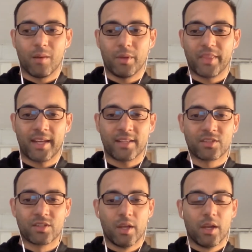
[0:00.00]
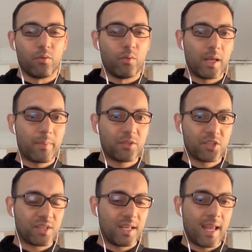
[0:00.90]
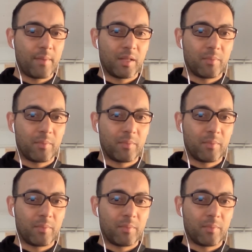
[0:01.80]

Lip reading: But then it's really about just enabling